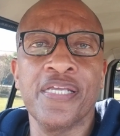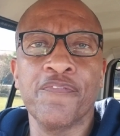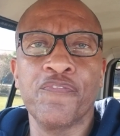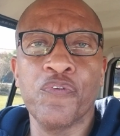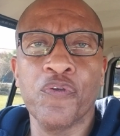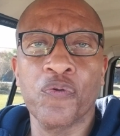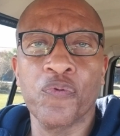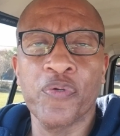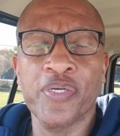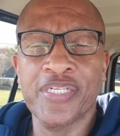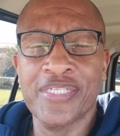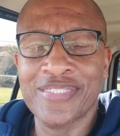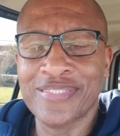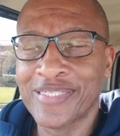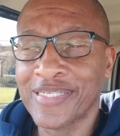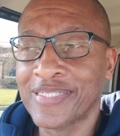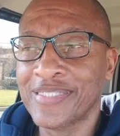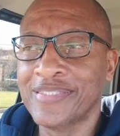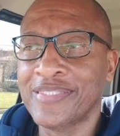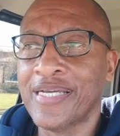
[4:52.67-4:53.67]
If you're really
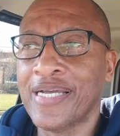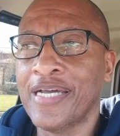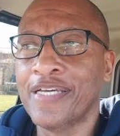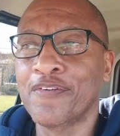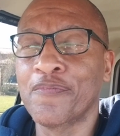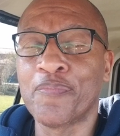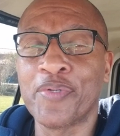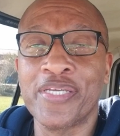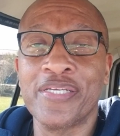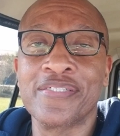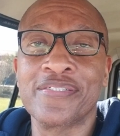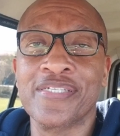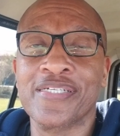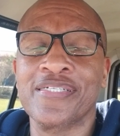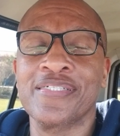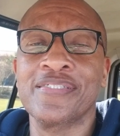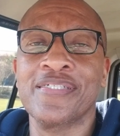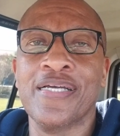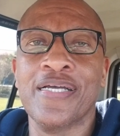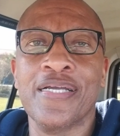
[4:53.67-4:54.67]
sick and tired of being sick
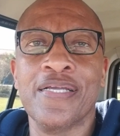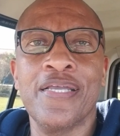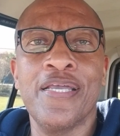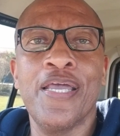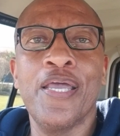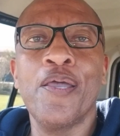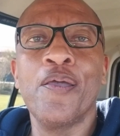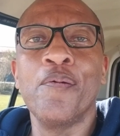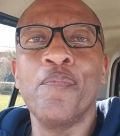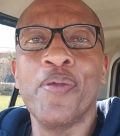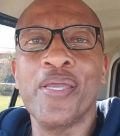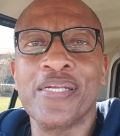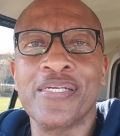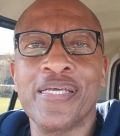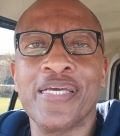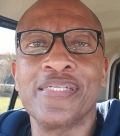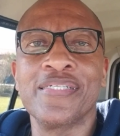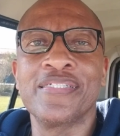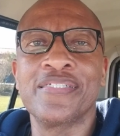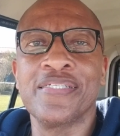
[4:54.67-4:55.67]
and tired, make
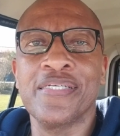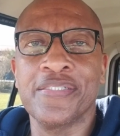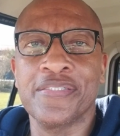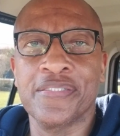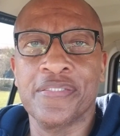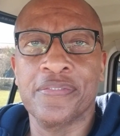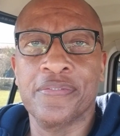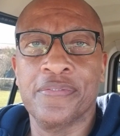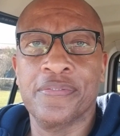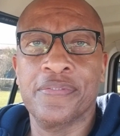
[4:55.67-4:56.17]
that decision.